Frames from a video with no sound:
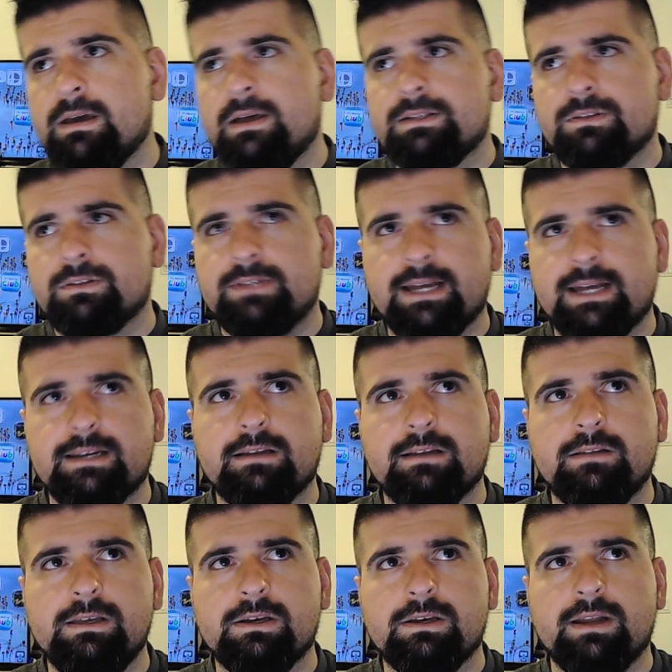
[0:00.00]
so
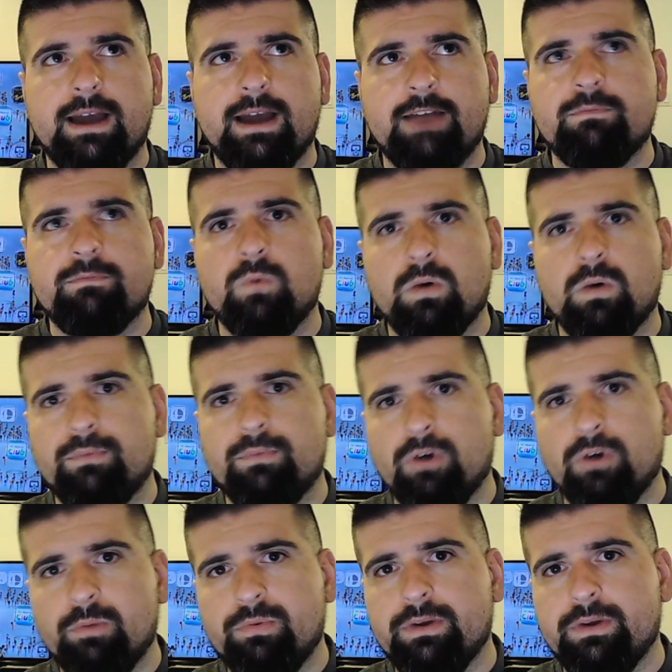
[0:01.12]
technically you can have more
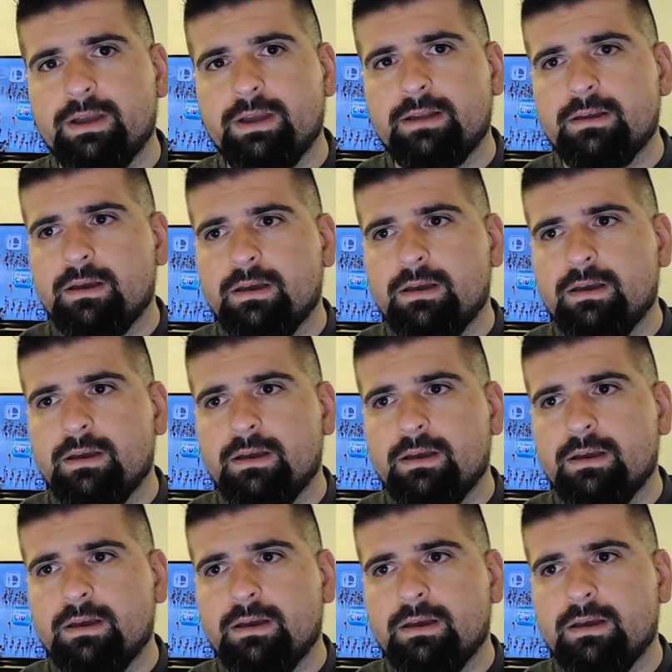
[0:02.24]
appropriate